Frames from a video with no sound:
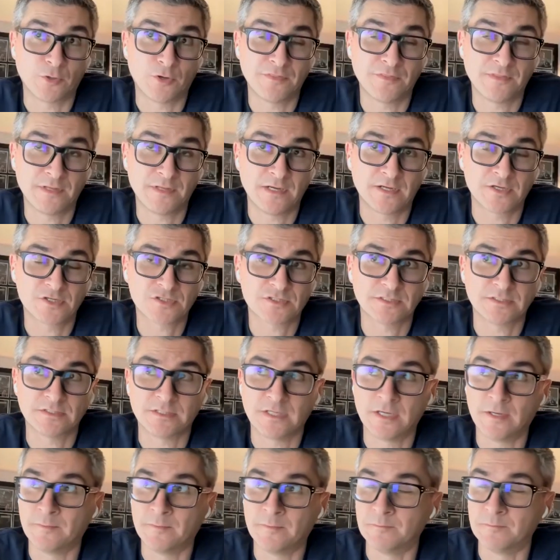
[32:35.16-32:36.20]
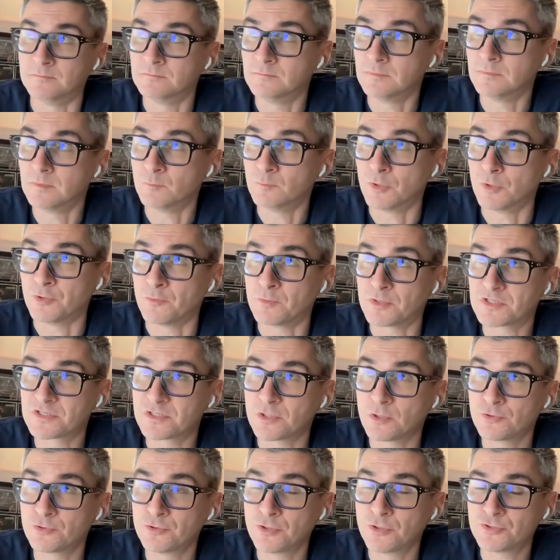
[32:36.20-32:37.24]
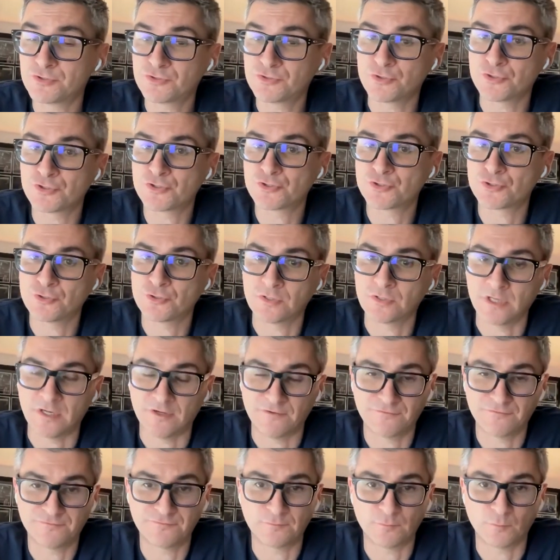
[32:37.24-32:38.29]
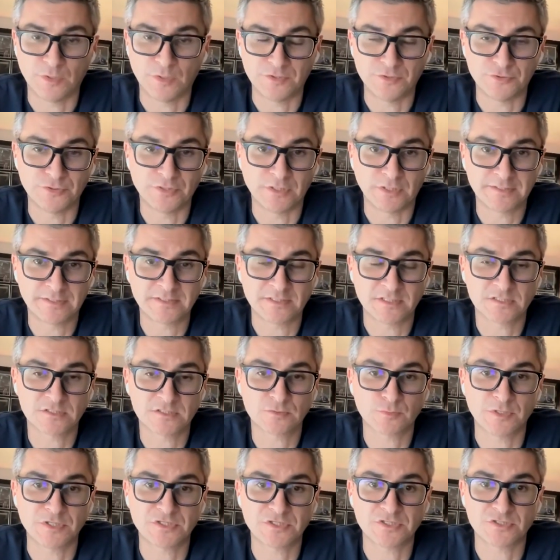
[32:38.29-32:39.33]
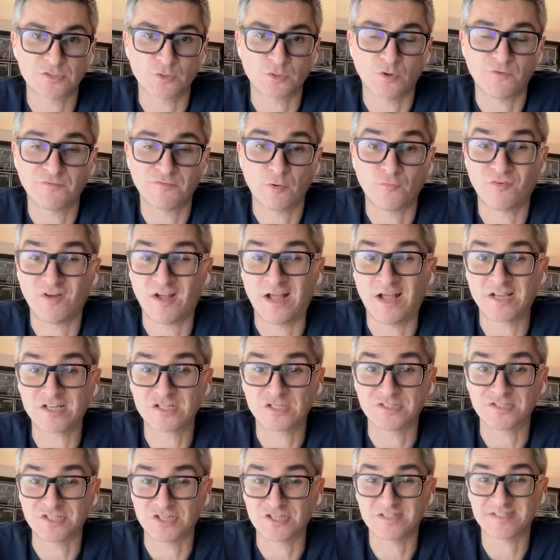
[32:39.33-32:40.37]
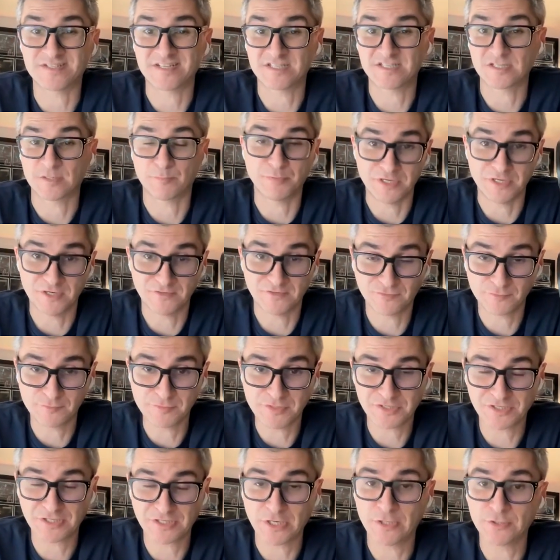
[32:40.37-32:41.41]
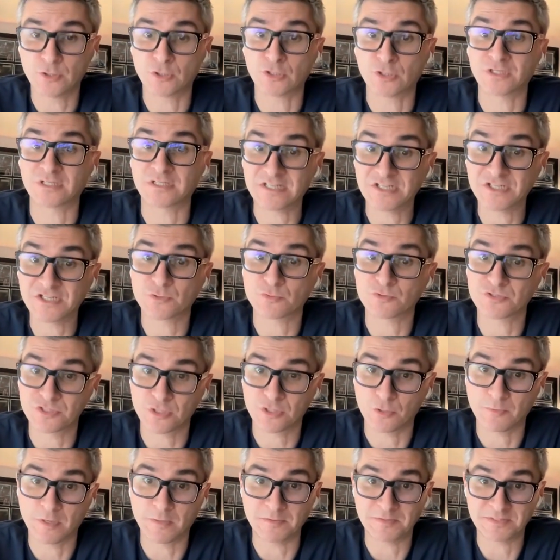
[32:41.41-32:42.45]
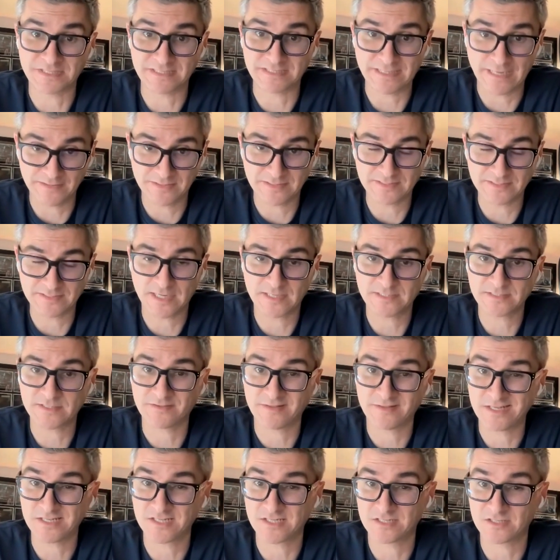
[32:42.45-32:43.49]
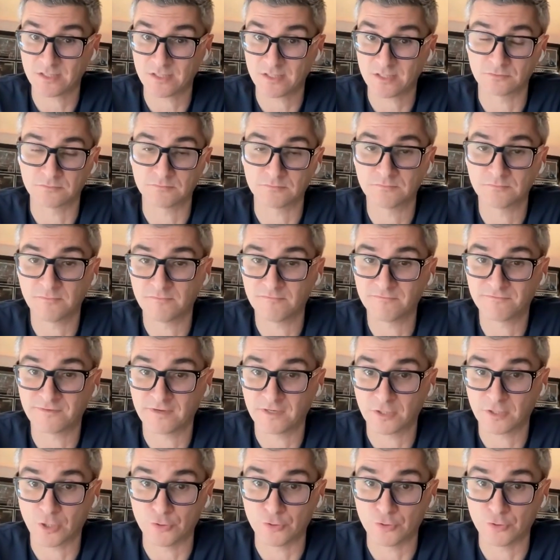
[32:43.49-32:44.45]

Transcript: on that, actually, we're still not too sure if when Analytics switches off, it'll actually just disappear from your account, or at least you'll still be able to get the data. That's still fairly